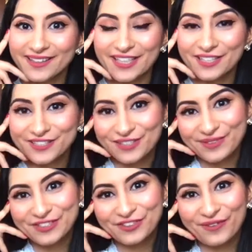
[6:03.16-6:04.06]
thank you so
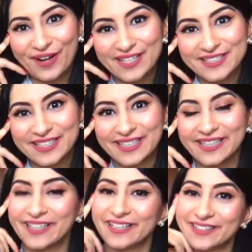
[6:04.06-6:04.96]
much for
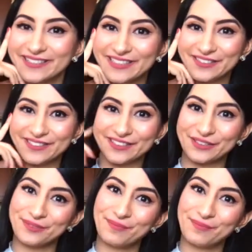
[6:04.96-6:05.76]
watching, and I'll see you soon.